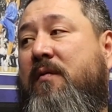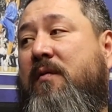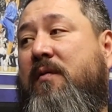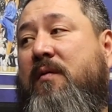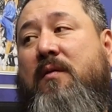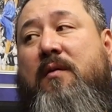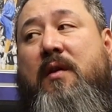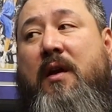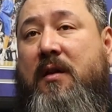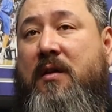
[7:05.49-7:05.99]

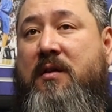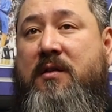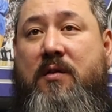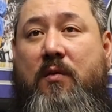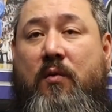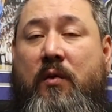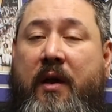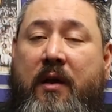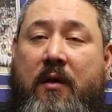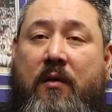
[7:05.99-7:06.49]

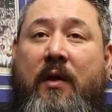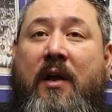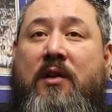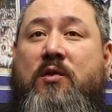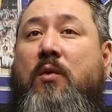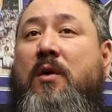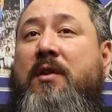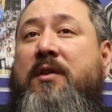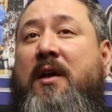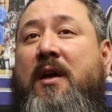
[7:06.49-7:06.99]
Mm-hmm. Like that's
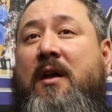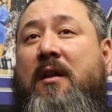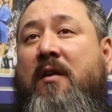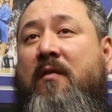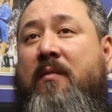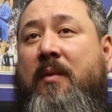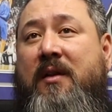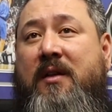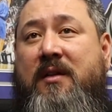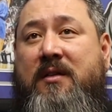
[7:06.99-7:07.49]
one thing I love
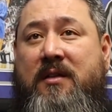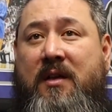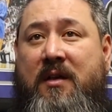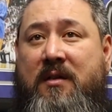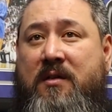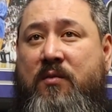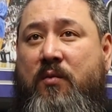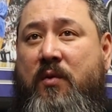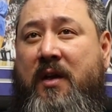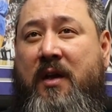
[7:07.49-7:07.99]
about the
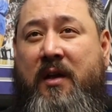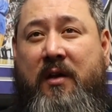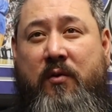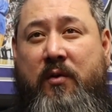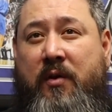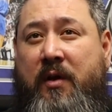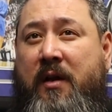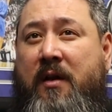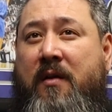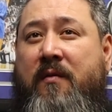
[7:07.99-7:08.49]
Saints is we get
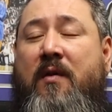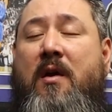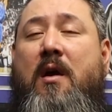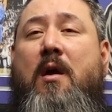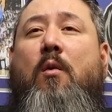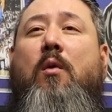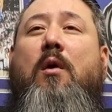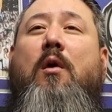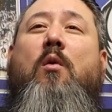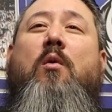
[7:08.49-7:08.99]
creative.
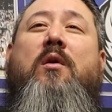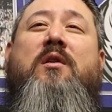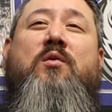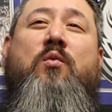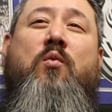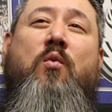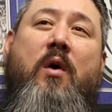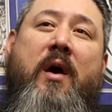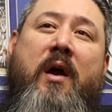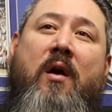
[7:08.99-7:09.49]
We're always
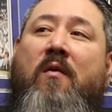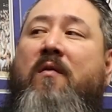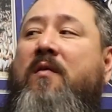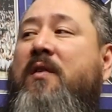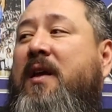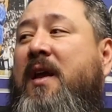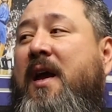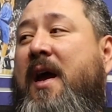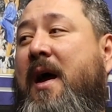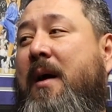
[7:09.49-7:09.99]
way over
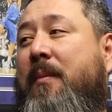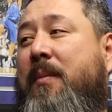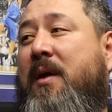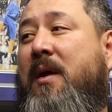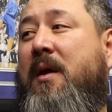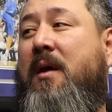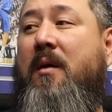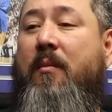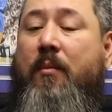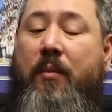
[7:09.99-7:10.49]
the cap,
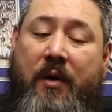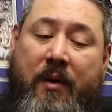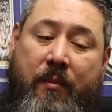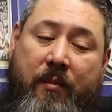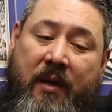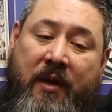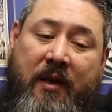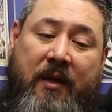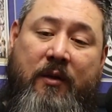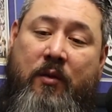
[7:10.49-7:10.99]
but
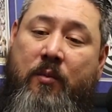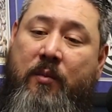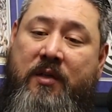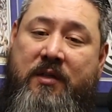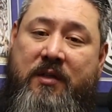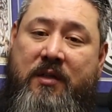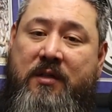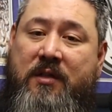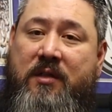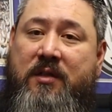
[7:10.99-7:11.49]
Mickey
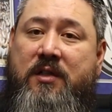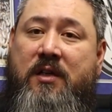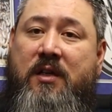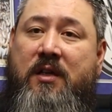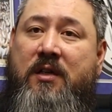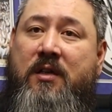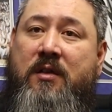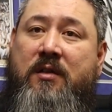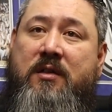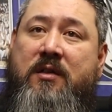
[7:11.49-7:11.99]
Loomis is a
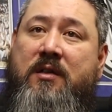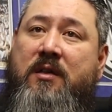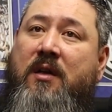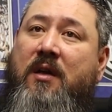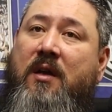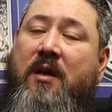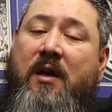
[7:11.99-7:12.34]
genius.